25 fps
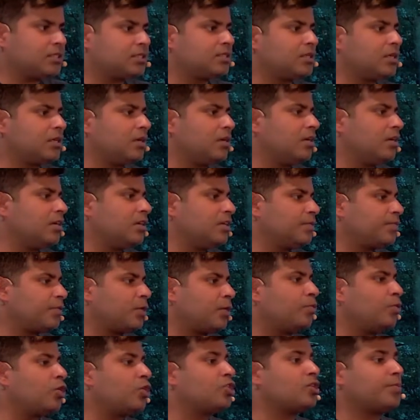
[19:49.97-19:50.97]
learning from a
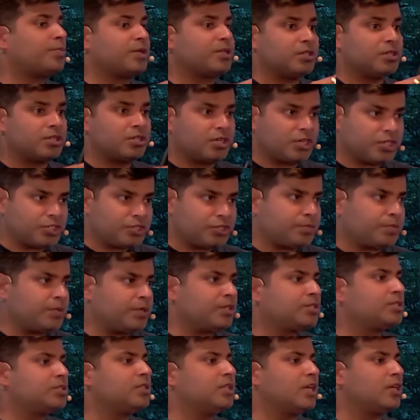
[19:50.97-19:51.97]
lot of other
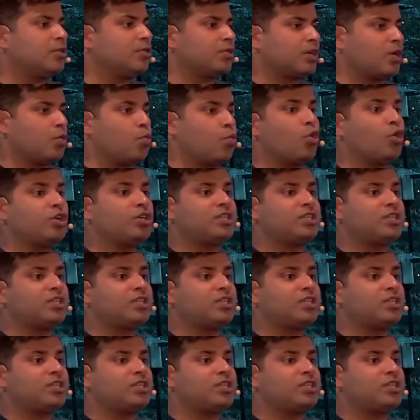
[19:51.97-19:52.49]
customers that okay, what